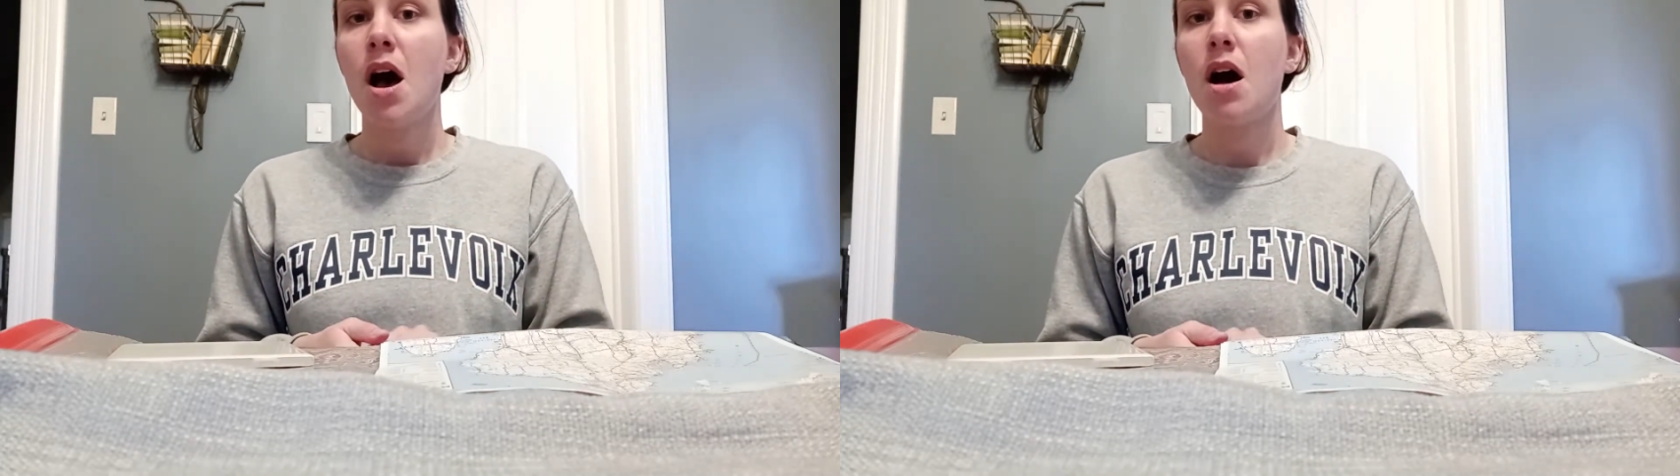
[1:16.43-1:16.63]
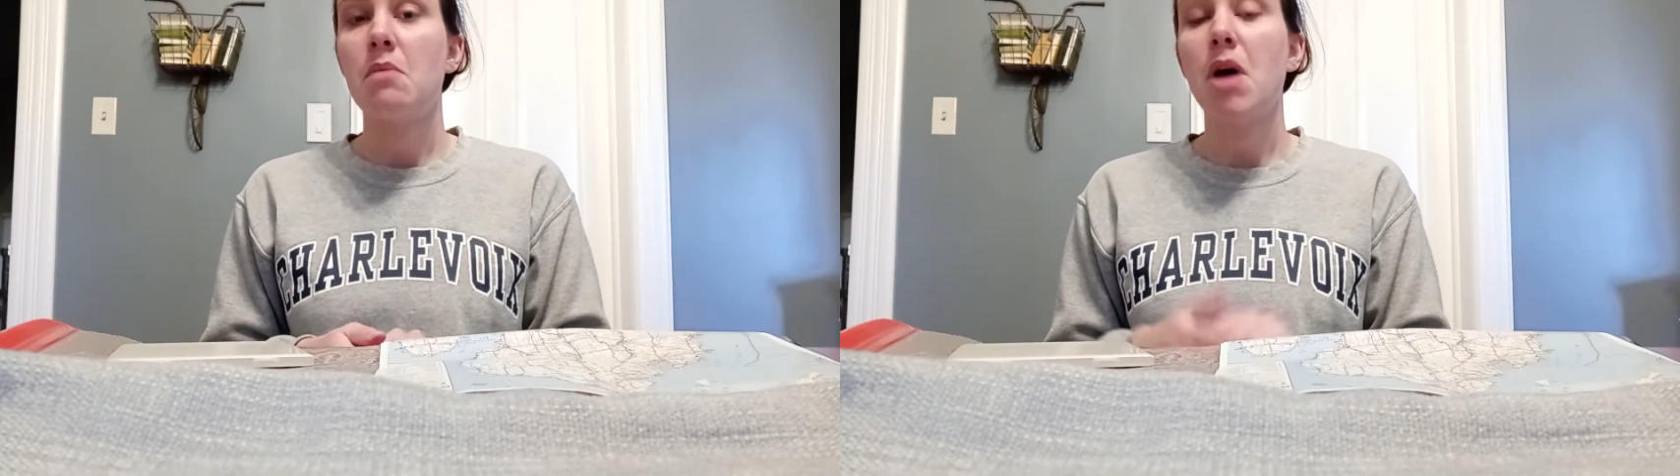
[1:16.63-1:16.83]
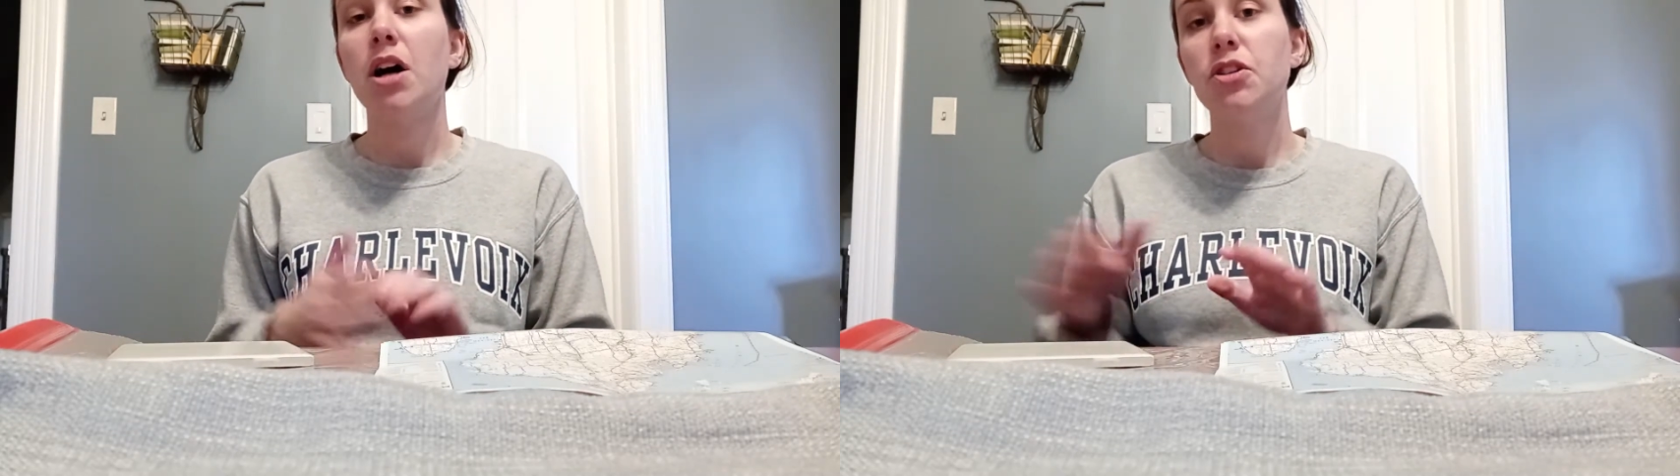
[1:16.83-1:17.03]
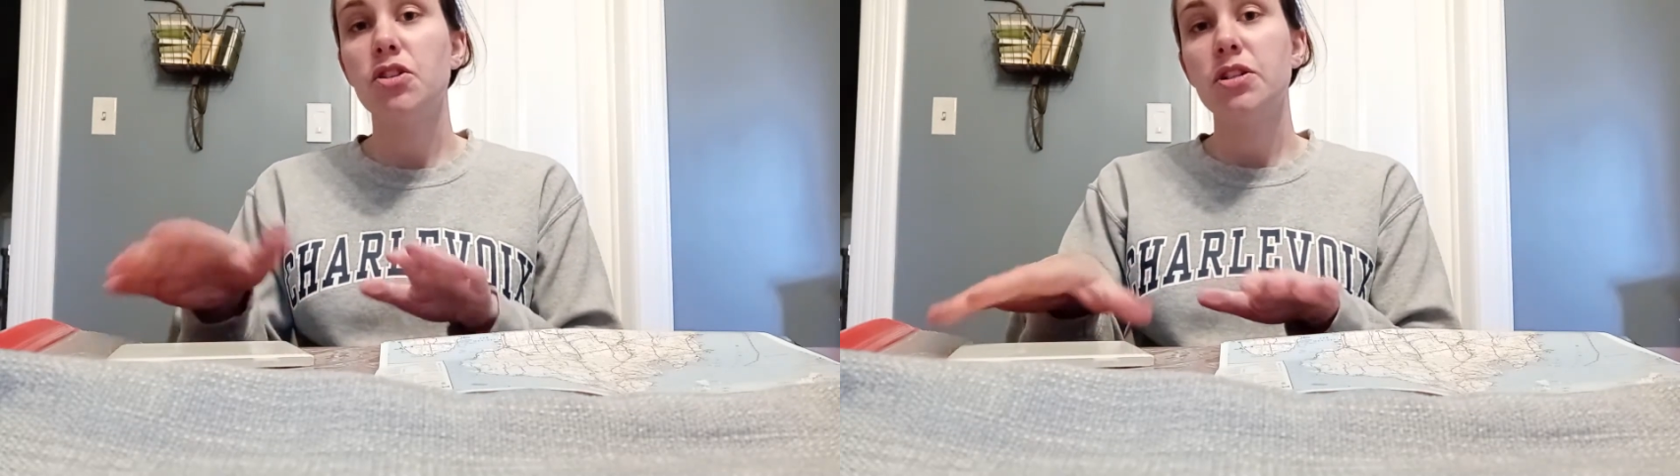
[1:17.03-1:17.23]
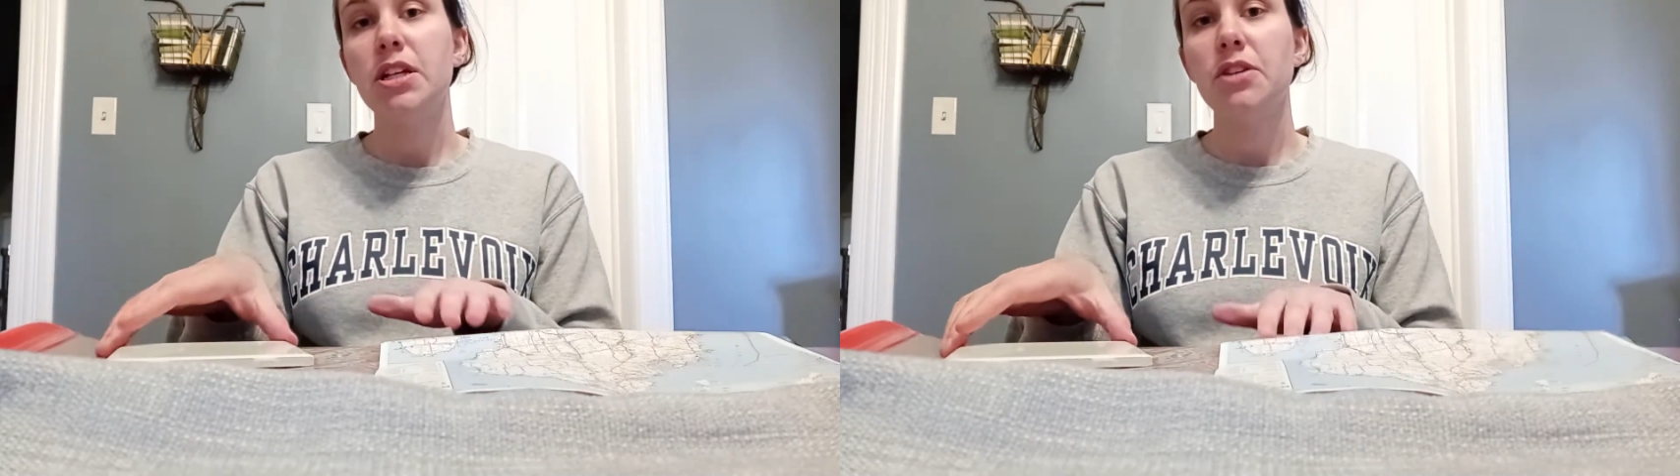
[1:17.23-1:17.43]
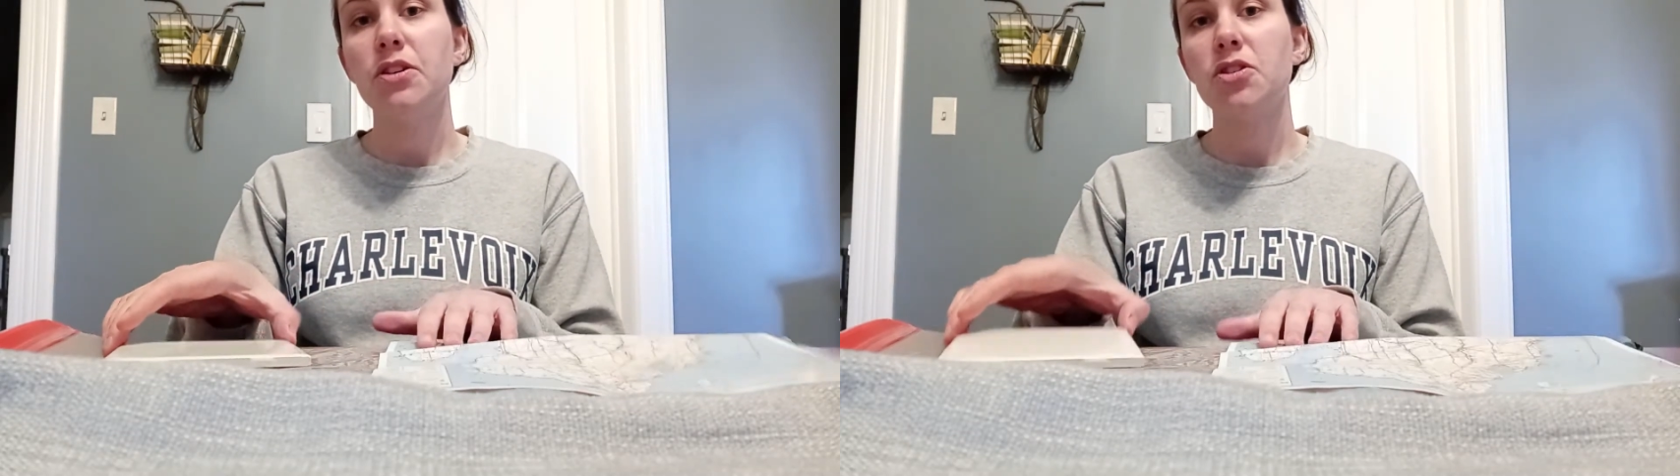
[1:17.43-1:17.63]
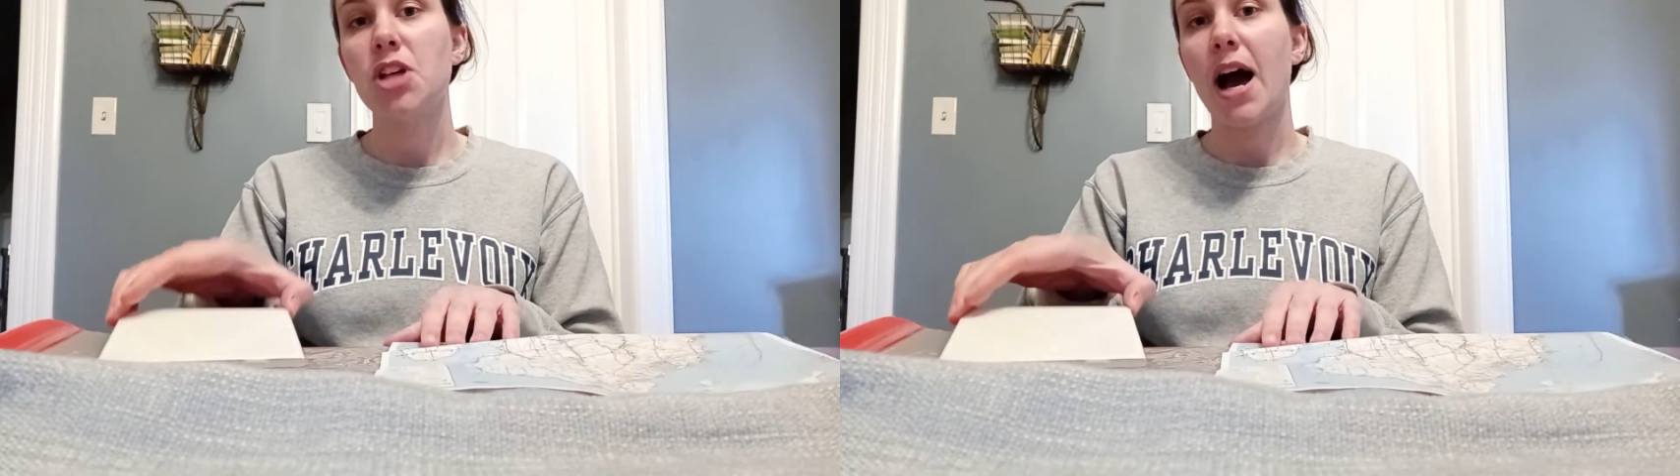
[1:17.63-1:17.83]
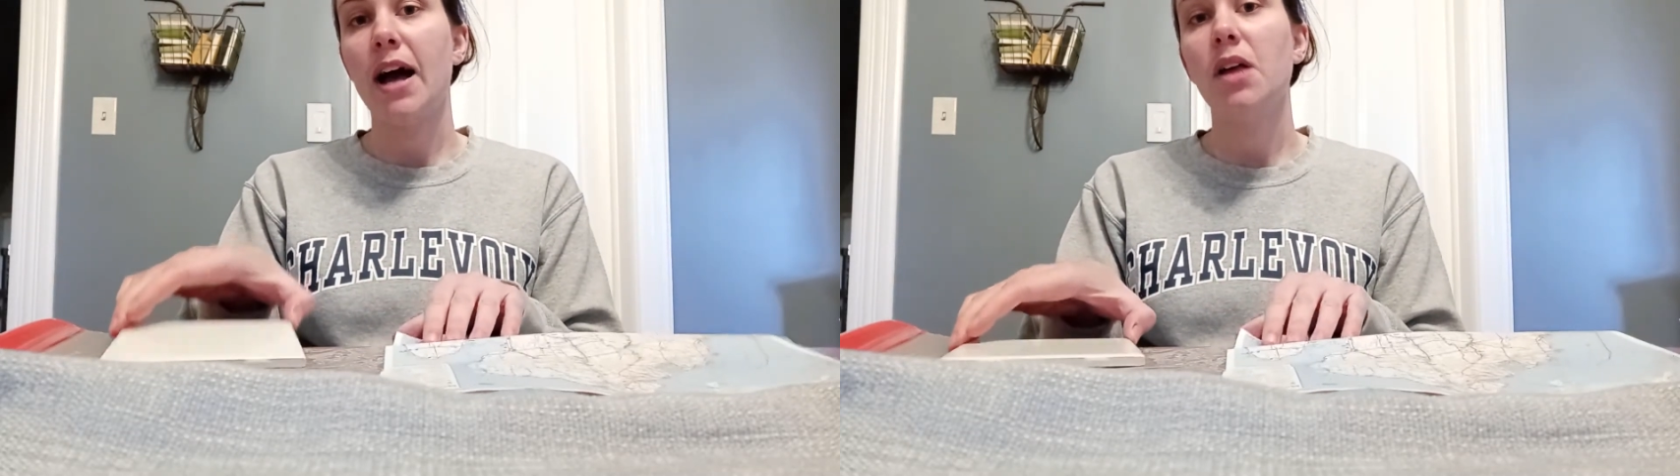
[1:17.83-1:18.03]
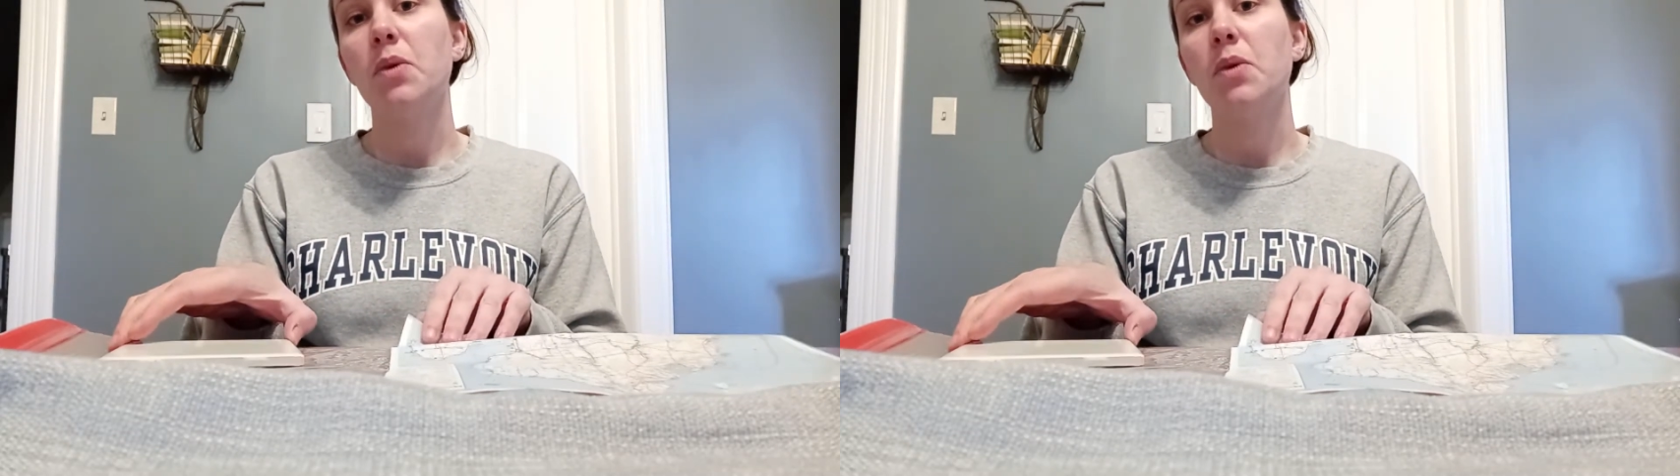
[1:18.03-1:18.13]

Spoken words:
underneath your tile